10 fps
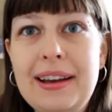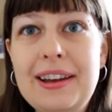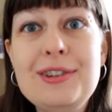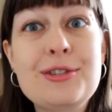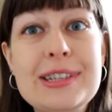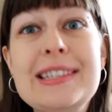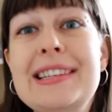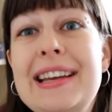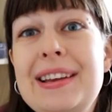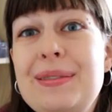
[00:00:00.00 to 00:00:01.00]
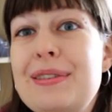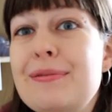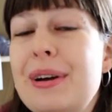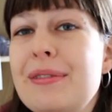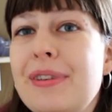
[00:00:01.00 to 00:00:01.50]
interesting with
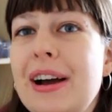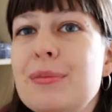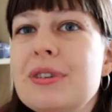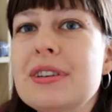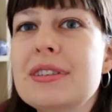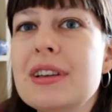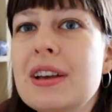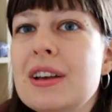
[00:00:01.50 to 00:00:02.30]
my fibers.